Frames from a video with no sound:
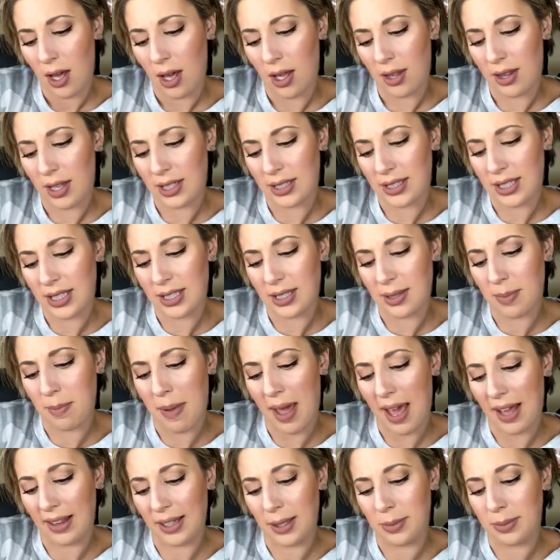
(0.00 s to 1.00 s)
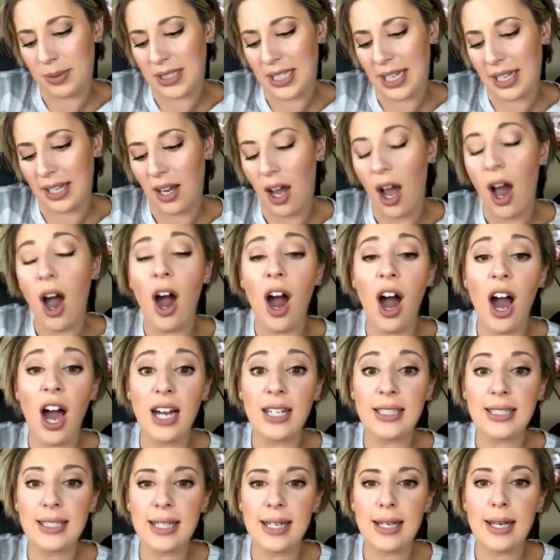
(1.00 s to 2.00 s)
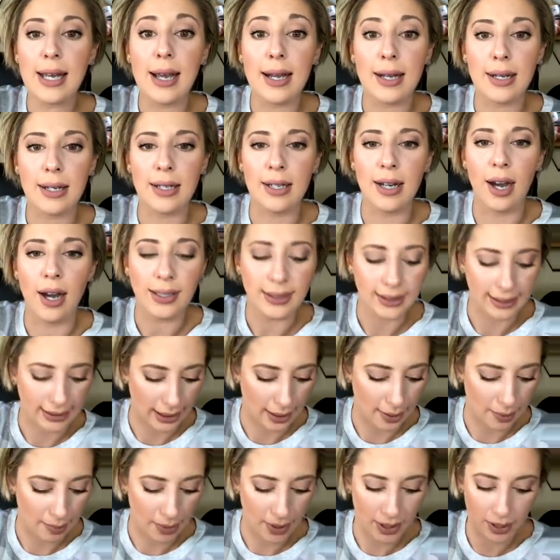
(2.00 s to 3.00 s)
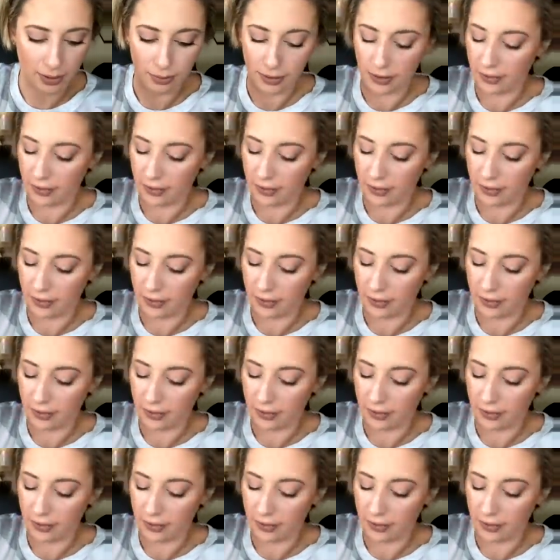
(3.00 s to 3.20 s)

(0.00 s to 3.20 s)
And this is matte lipstick, hot gossip.